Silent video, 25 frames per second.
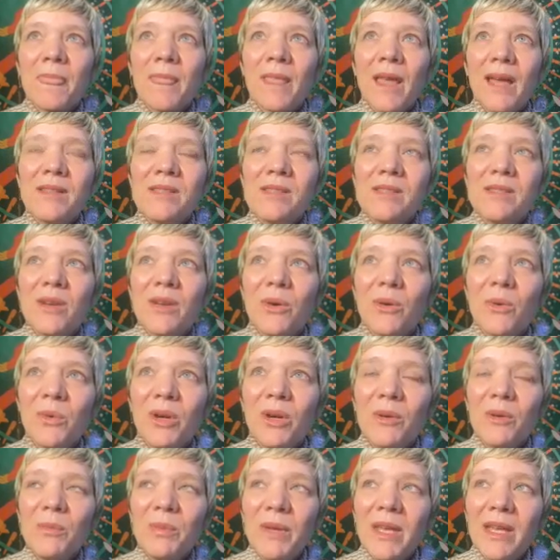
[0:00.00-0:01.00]
And so
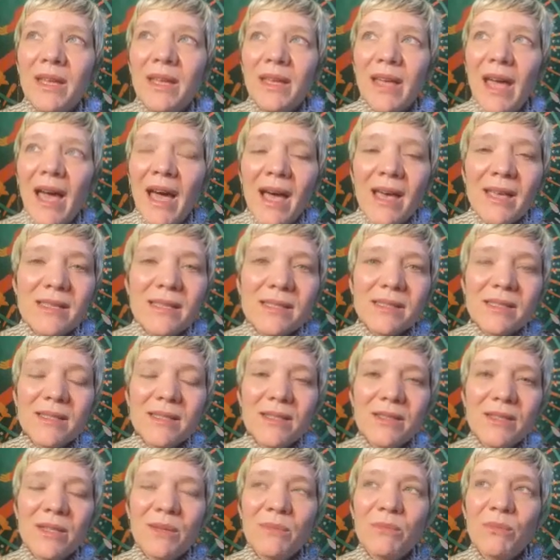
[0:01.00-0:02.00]
we're being asked
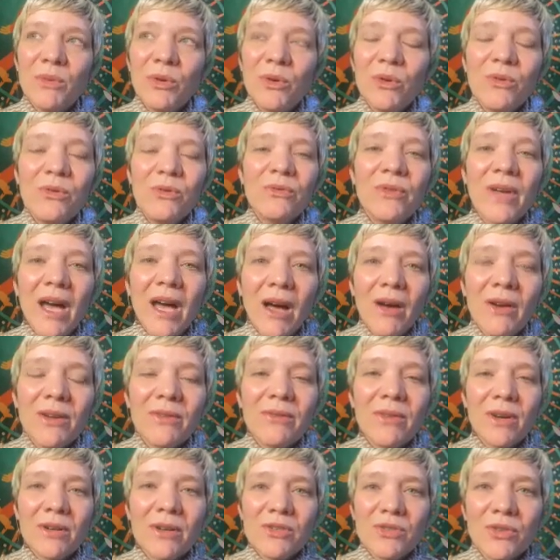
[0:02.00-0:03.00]
to move out
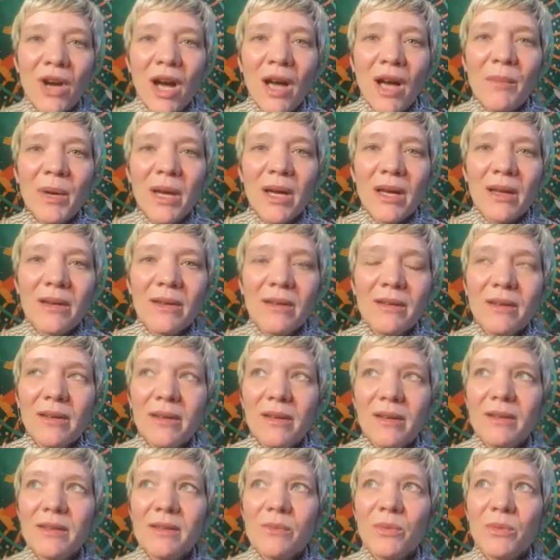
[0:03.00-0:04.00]
of our trauma.
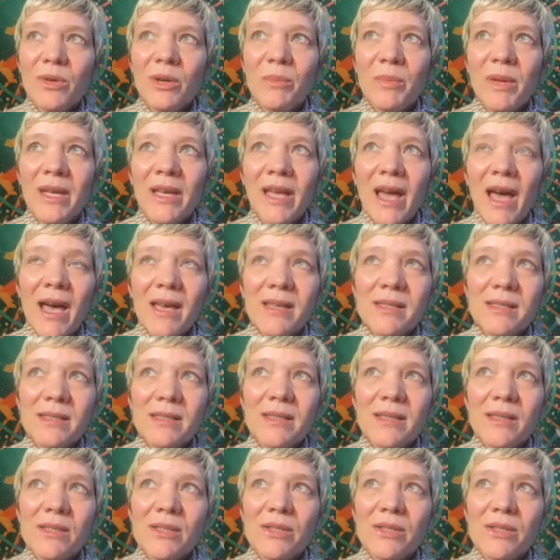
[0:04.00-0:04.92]
We're being asked